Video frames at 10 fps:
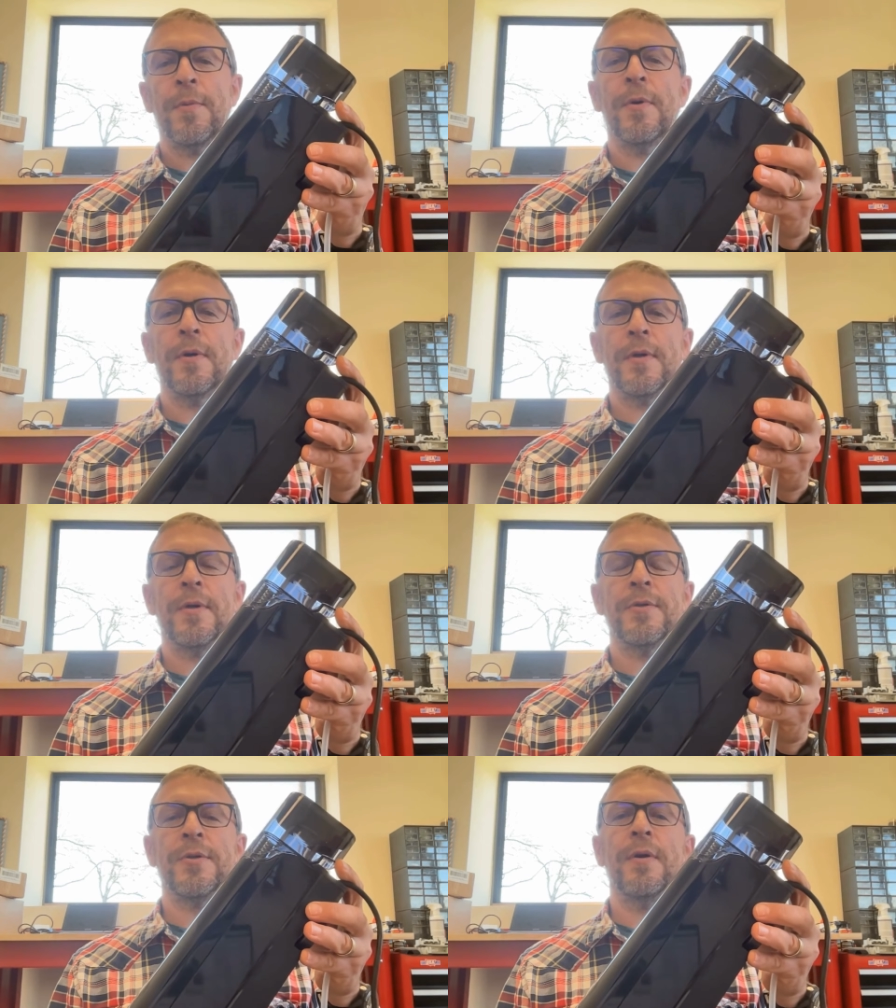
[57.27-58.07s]
going
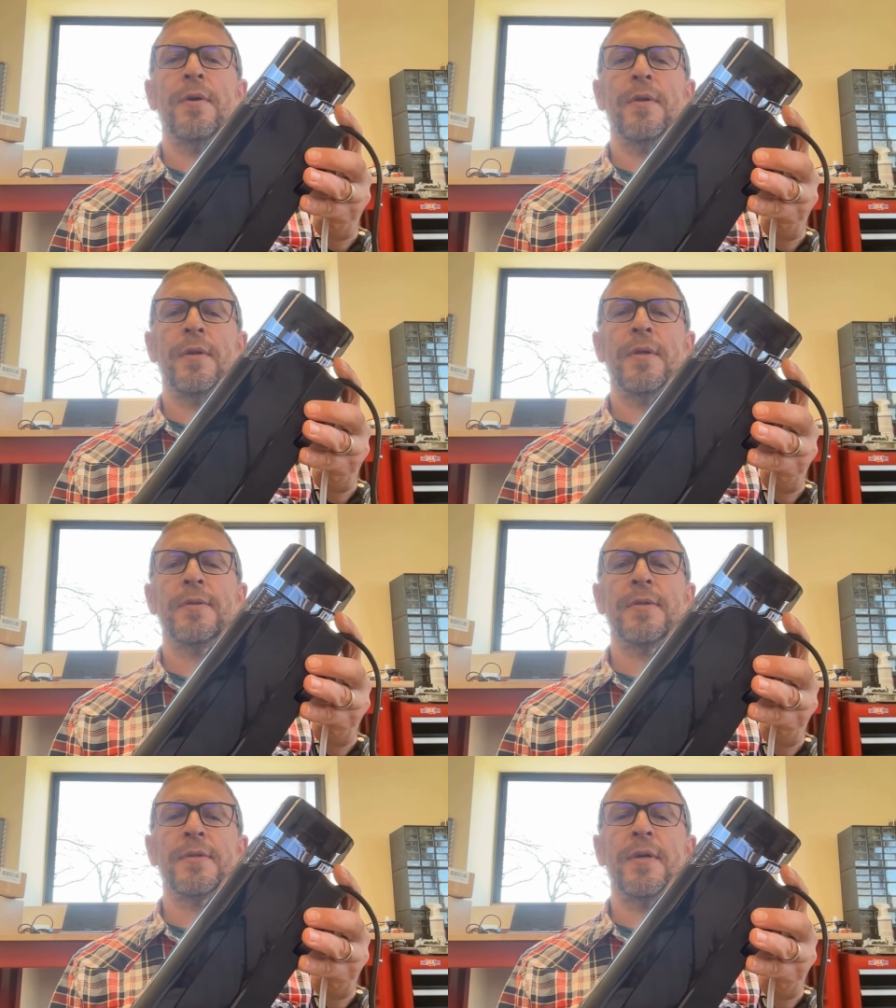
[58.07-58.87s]
to show you the
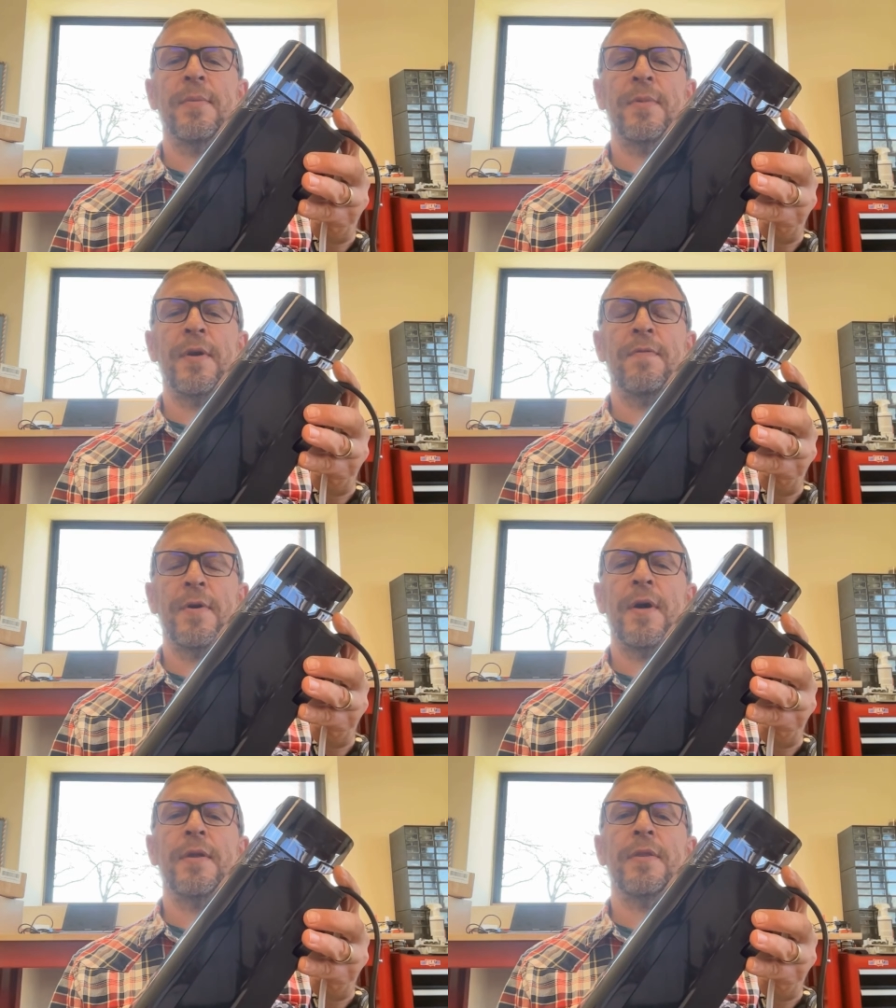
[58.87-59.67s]
disassembly of a
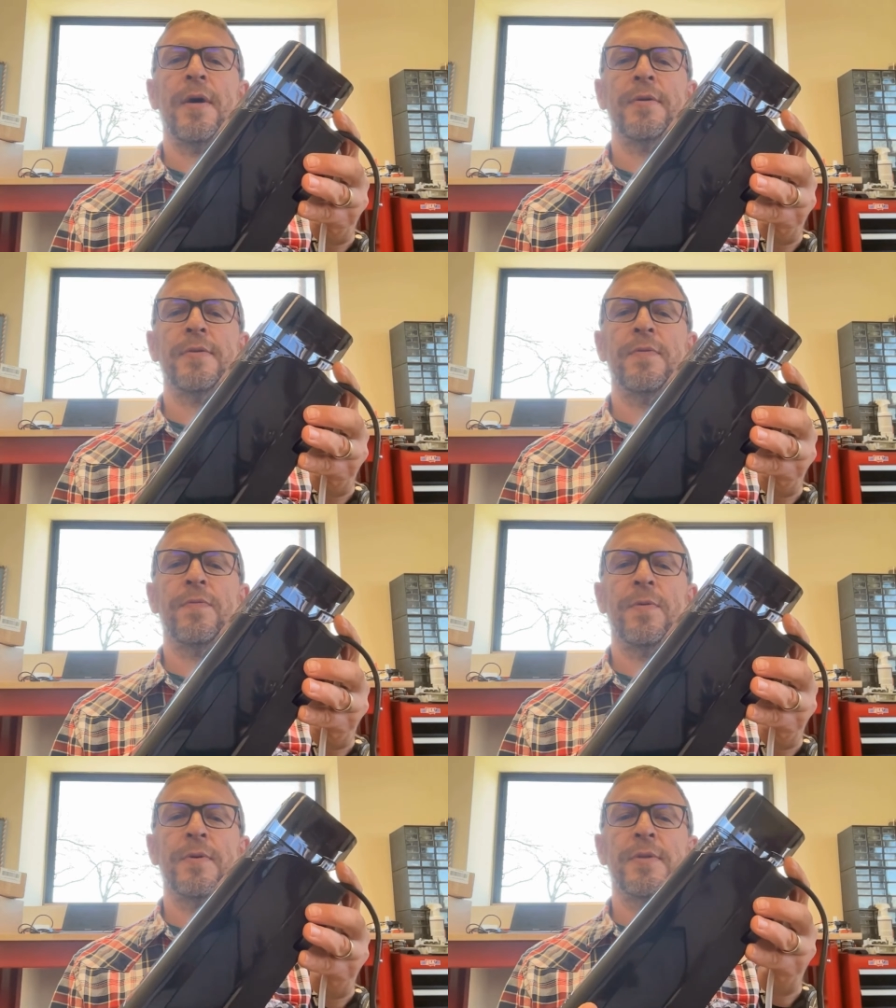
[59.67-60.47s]

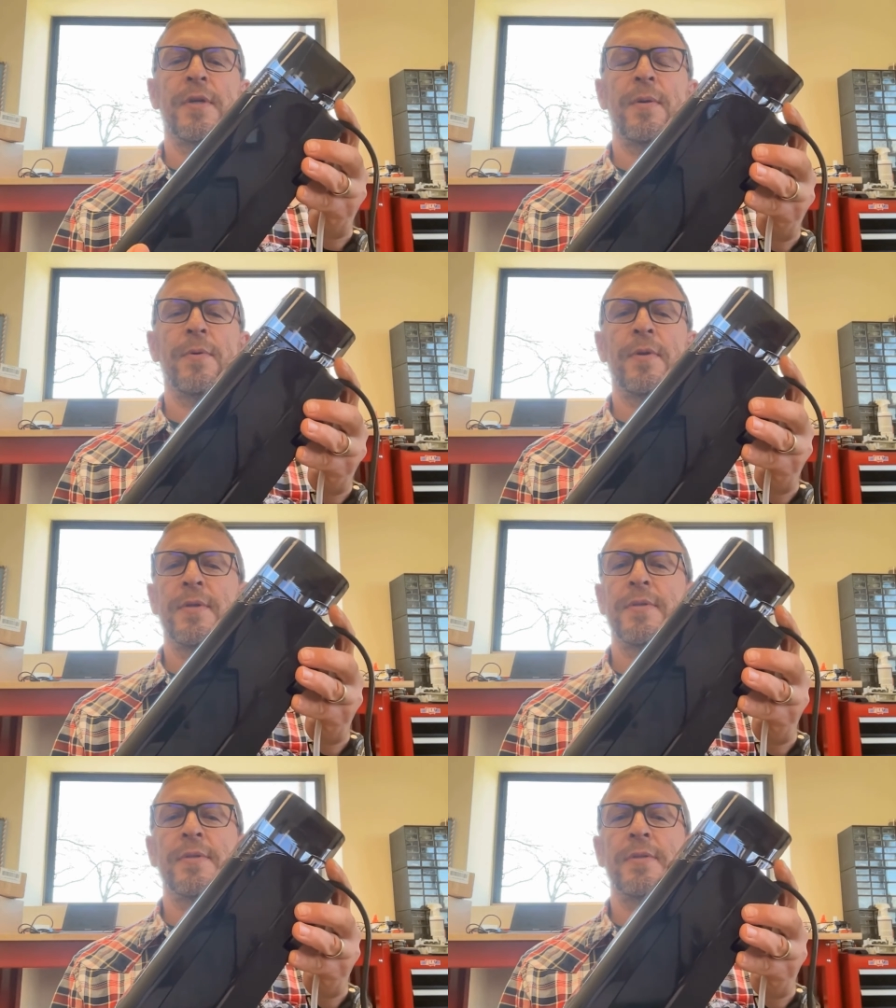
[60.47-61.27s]
9004 skimmer.
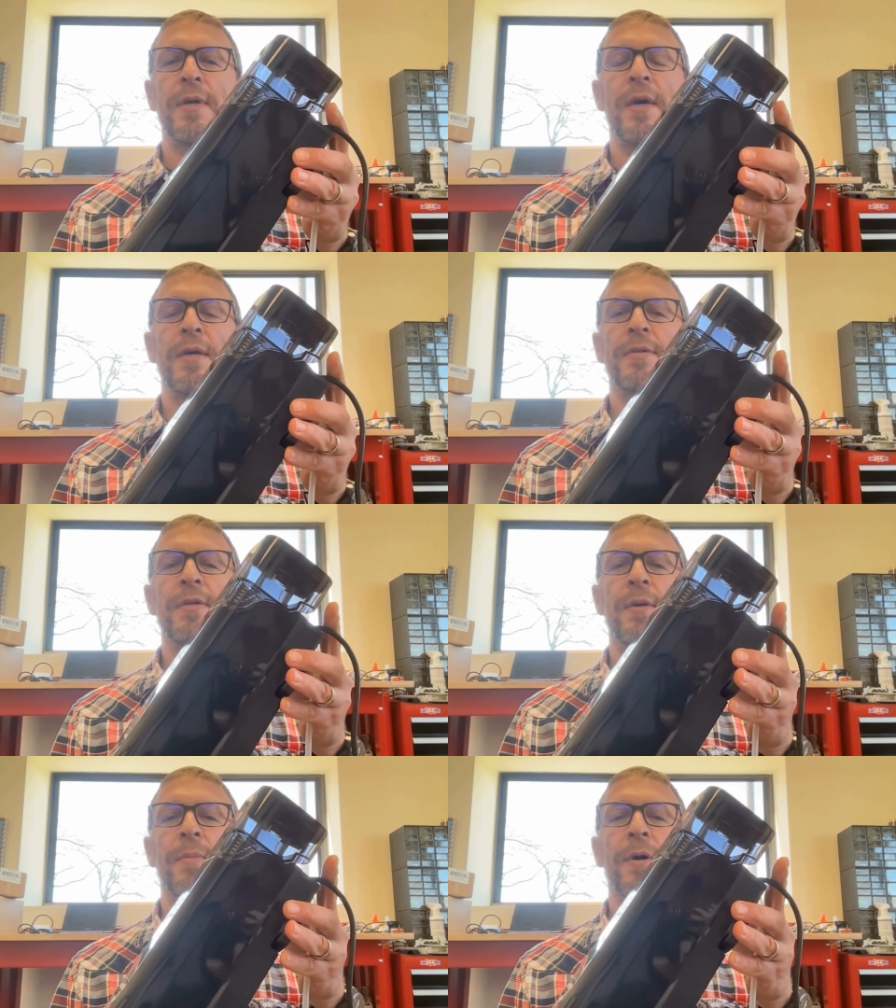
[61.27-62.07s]
This is the
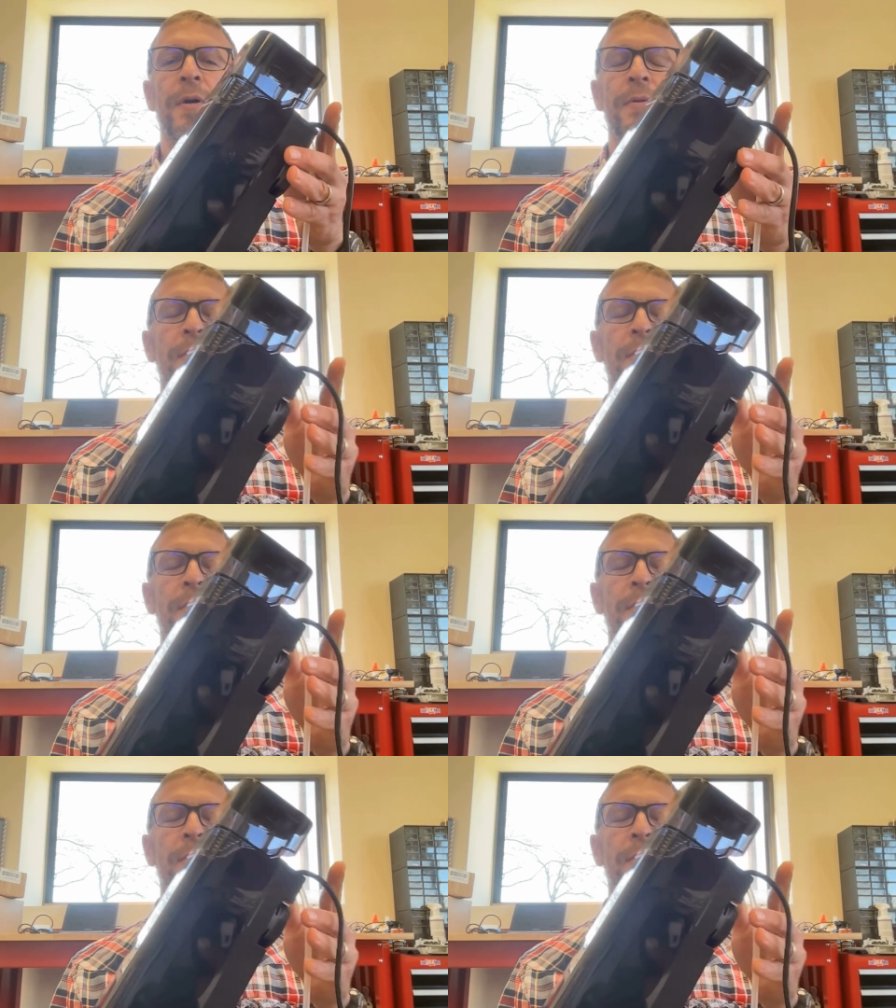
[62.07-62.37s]
AC model.